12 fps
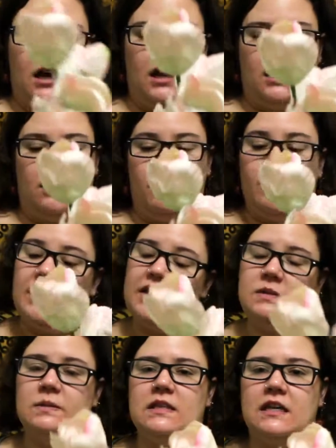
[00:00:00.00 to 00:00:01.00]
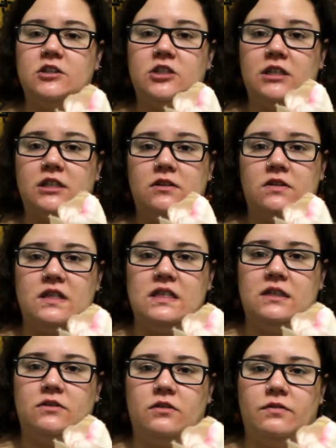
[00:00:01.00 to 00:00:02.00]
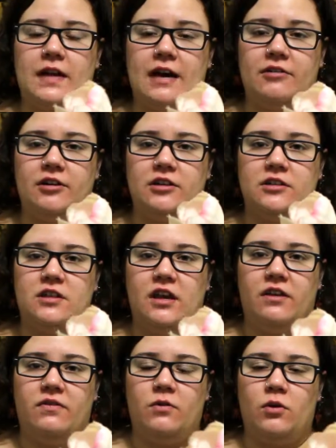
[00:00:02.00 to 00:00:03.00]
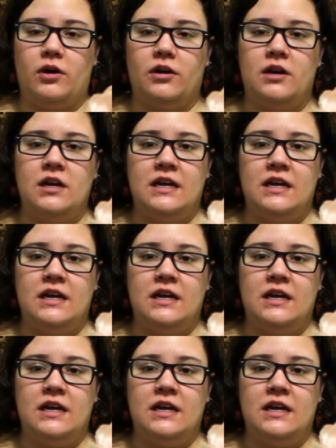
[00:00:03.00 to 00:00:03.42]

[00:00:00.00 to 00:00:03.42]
Um, but my husband's actually going to use the silk flowers for